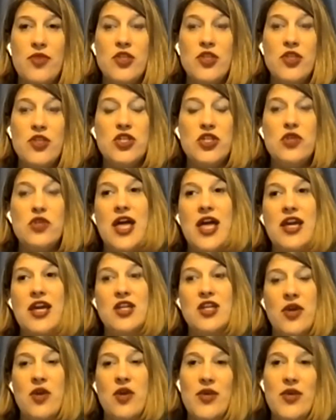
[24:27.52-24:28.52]
Do you like
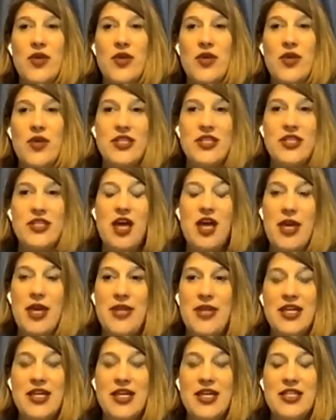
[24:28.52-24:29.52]
knowing what's coming up
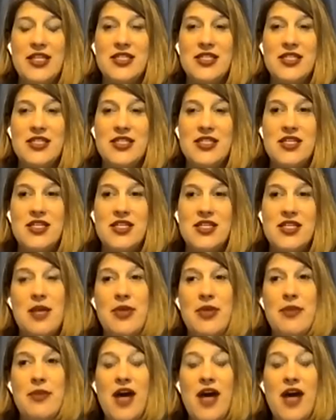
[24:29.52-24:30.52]
next?
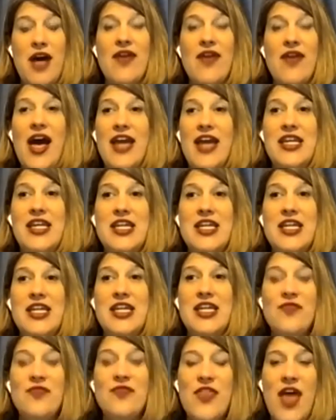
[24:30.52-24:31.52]
Some people have a high
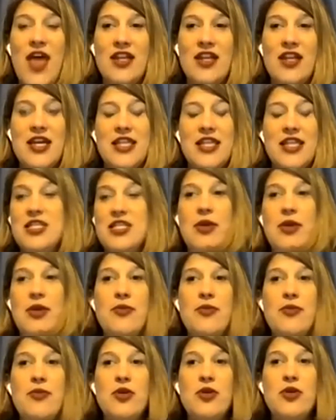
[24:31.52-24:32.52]
need for that, and
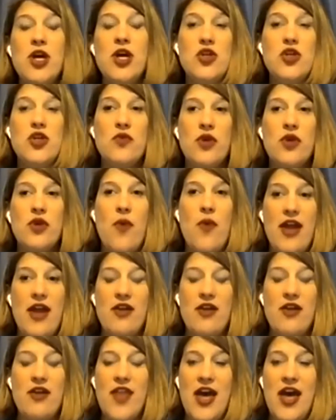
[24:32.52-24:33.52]
some people don't
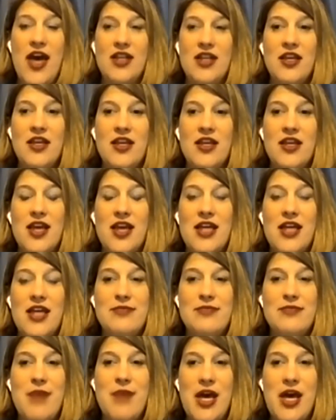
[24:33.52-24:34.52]
require that
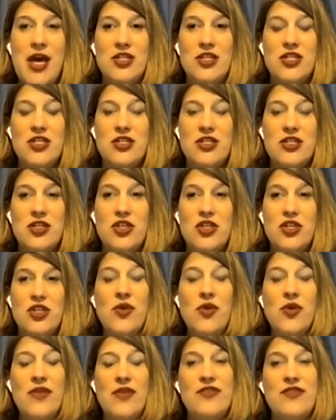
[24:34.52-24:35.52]
as much.
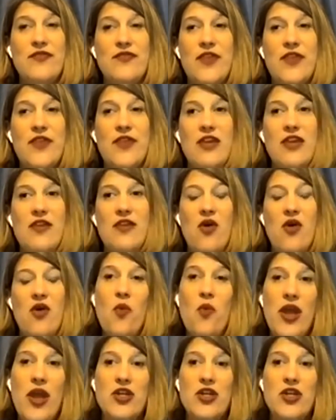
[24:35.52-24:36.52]
You have to figure out
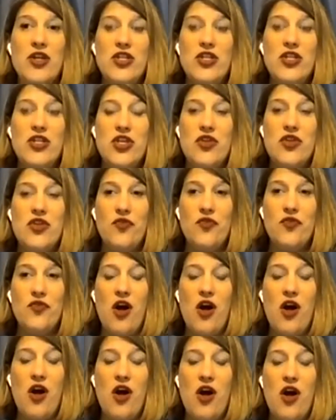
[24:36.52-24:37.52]
where do you
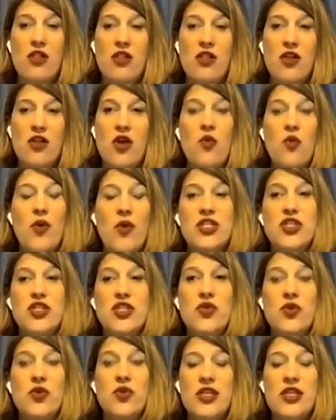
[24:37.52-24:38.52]
fall? What is
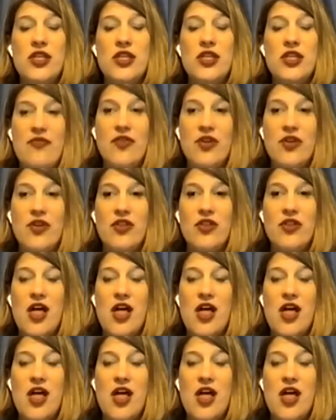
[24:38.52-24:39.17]
your level